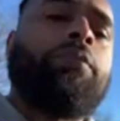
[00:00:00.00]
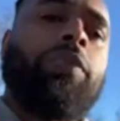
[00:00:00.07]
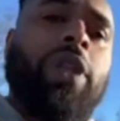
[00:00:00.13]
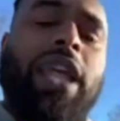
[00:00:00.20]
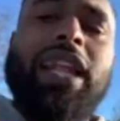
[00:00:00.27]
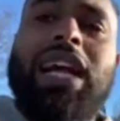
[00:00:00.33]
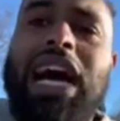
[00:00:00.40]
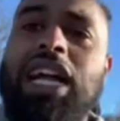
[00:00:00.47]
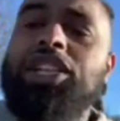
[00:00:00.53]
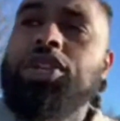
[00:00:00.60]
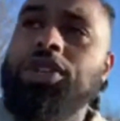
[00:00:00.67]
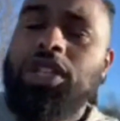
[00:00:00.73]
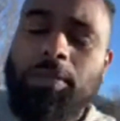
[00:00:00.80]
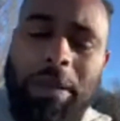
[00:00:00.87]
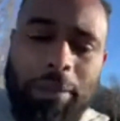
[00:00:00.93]
And God chooses
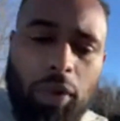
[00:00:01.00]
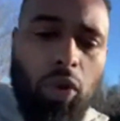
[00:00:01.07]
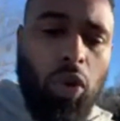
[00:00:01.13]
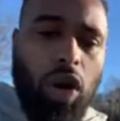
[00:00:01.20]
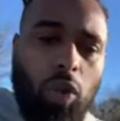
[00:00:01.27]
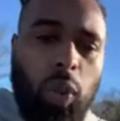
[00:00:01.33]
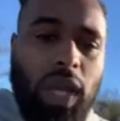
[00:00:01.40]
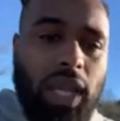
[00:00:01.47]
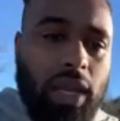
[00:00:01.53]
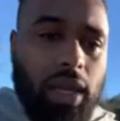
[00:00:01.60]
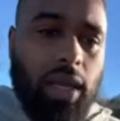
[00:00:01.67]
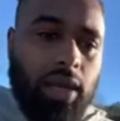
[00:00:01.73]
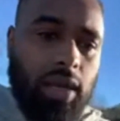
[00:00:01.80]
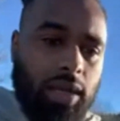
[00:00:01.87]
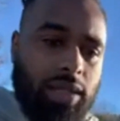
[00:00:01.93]
the people who are weak
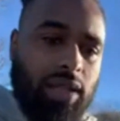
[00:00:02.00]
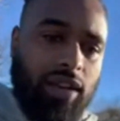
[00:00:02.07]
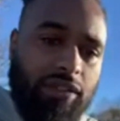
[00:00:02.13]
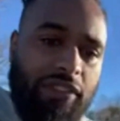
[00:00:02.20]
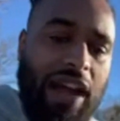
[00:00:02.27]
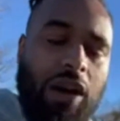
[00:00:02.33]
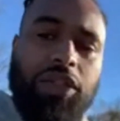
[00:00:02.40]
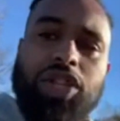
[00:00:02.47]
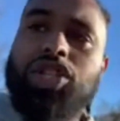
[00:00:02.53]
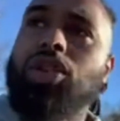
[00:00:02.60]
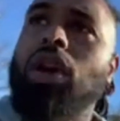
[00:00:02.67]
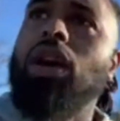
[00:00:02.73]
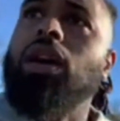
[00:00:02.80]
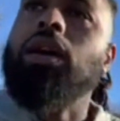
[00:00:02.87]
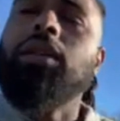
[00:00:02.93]
to confound the
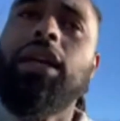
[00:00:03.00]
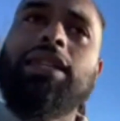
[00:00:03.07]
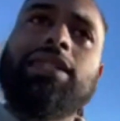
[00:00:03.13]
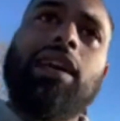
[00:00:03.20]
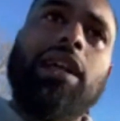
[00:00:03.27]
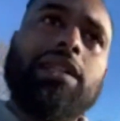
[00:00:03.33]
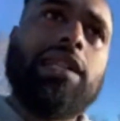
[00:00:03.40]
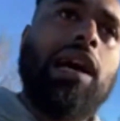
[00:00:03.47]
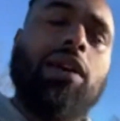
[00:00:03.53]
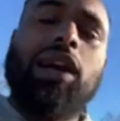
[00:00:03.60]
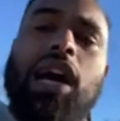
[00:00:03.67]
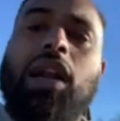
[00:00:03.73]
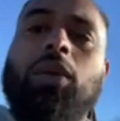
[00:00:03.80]
strong. That's how that's how God